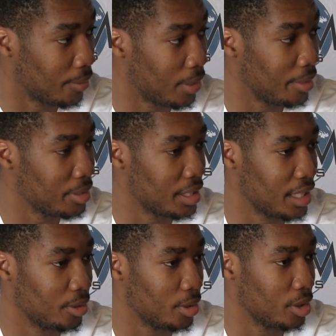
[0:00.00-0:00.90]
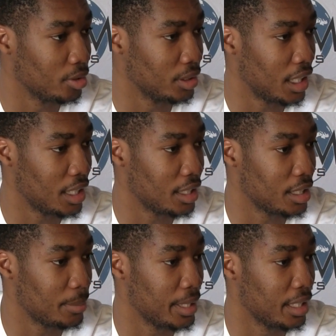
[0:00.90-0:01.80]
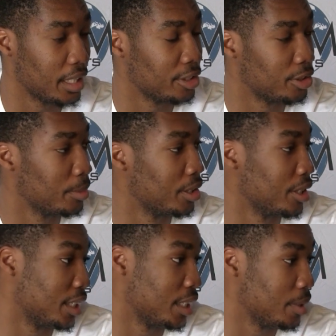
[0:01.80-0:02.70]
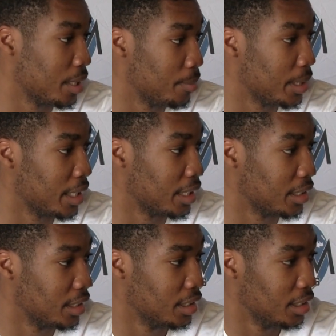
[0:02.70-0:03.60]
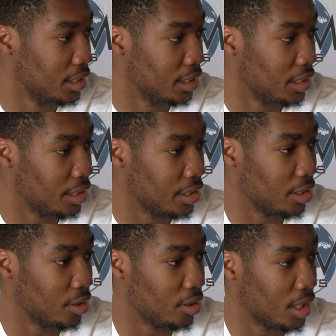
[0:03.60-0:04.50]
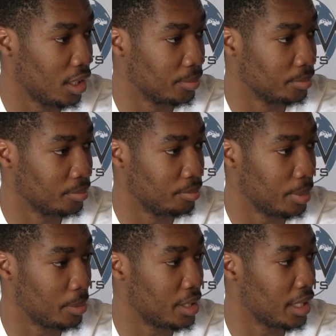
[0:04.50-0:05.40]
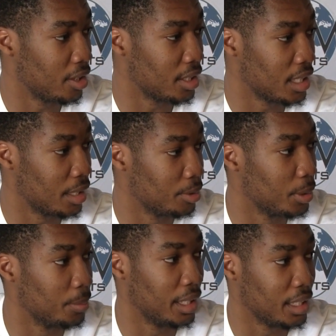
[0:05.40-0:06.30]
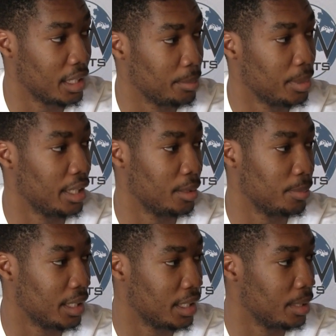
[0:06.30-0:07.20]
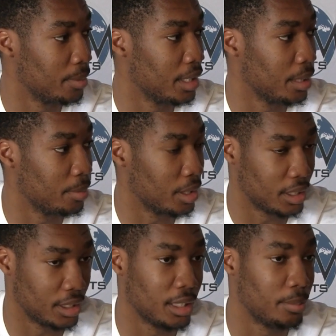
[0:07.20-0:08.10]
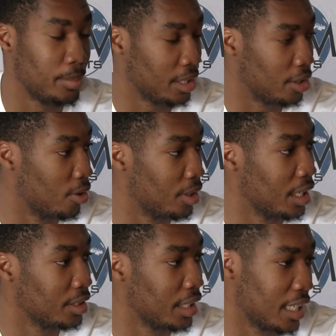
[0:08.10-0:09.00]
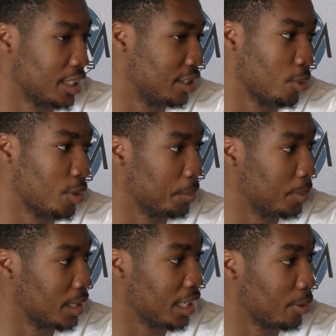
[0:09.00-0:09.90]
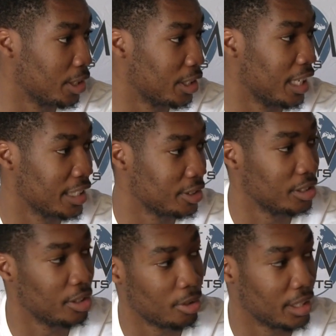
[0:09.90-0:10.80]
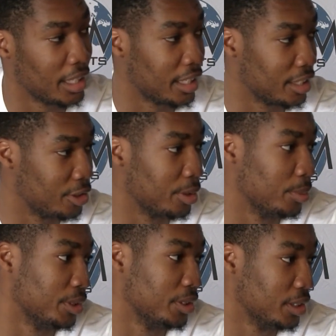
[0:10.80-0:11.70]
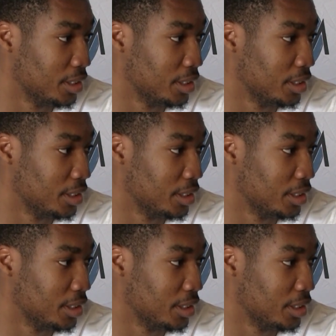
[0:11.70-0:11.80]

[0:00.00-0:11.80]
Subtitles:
5 years down the road, just being a contributor in the NBA. You know, people say all the time, you can play in the NBA, you can play in the NBA, but it's just me going out there. I just don't want to play. I want to actually go in there and contribute.